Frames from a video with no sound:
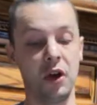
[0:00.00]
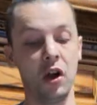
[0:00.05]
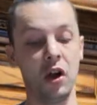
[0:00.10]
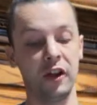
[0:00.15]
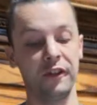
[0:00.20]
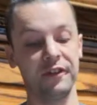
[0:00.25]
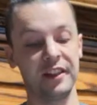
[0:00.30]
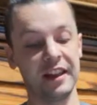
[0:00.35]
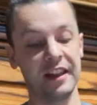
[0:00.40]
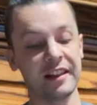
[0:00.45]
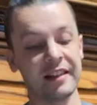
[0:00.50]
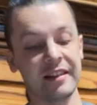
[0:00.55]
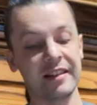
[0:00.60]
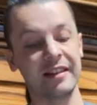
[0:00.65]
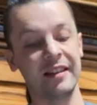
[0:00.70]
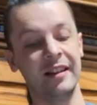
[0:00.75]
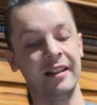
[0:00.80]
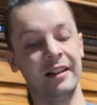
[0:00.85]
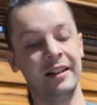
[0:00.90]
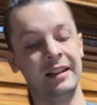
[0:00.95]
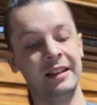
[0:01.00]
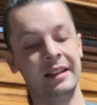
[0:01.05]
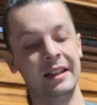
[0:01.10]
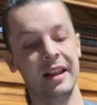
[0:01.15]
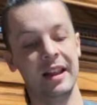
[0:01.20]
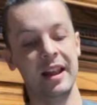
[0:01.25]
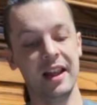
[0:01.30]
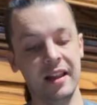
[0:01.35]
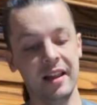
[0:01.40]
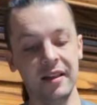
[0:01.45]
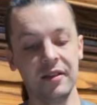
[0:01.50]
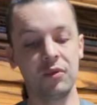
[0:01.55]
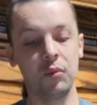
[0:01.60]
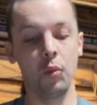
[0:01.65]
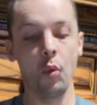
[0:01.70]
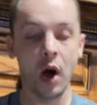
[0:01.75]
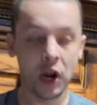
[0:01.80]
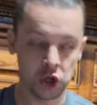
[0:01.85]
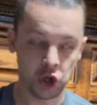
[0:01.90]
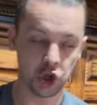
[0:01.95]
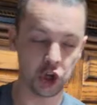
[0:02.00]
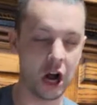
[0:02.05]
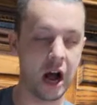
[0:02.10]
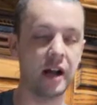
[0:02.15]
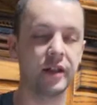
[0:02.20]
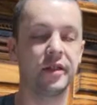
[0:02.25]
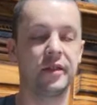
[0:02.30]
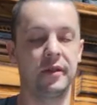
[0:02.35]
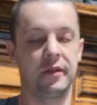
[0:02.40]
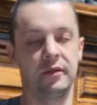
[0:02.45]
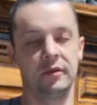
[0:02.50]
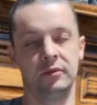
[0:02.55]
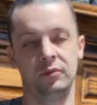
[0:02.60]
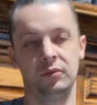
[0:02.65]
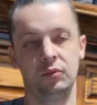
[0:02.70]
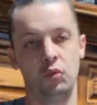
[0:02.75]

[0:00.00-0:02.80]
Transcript: all of this is one-shots.